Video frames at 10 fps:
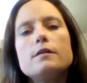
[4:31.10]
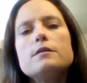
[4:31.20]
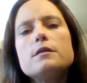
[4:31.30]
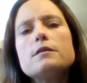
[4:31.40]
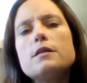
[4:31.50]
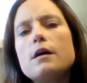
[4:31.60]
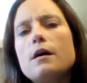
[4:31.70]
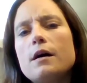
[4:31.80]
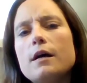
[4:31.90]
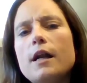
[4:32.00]
This is
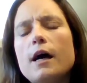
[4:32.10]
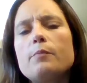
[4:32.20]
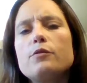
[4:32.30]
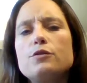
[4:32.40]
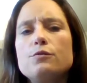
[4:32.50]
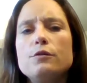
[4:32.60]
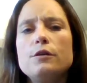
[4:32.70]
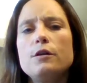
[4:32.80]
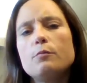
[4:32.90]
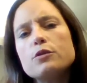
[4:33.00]
an
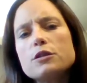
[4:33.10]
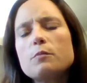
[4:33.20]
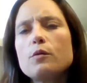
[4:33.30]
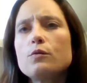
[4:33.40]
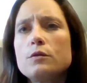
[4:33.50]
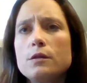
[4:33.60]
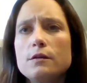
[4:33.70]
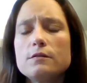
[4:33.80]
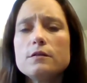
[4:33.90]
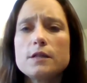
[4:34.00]
opportunity to put some of those
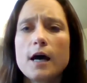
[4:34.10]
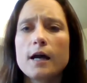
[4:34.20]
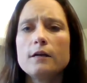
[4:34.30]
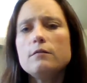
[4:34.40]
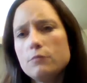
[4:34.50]
things aside.